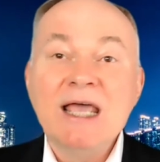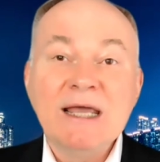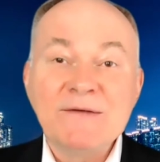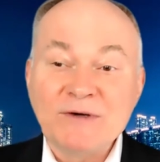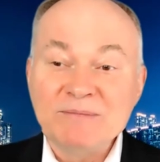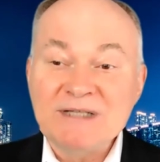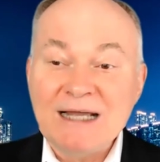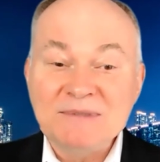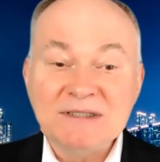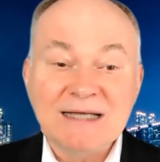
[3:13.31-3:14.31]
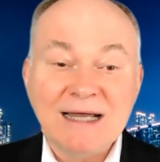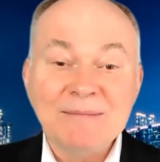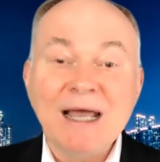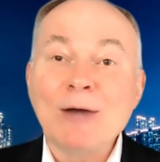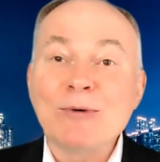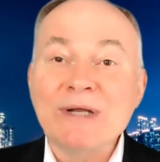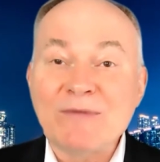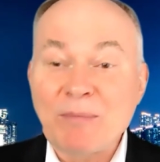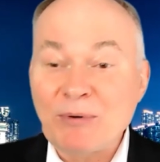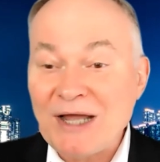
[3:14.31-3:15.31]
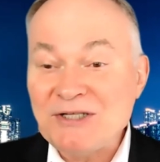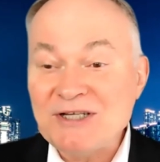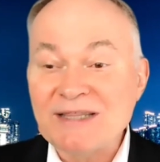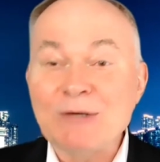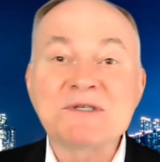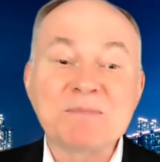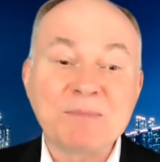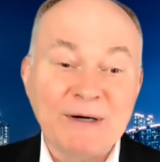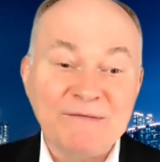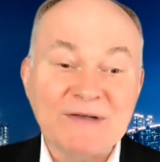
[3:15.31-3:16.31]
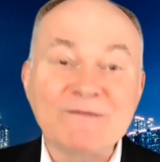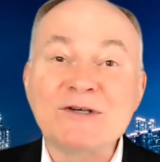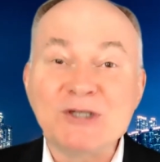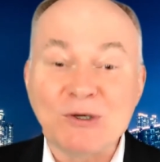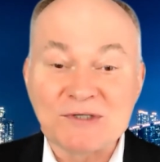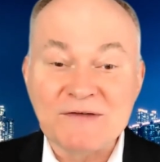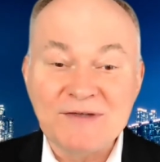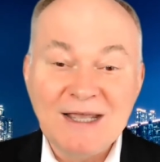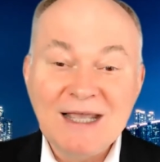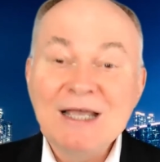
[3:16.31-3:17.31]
And from time to time, I would have a project that was perfect for Joseph.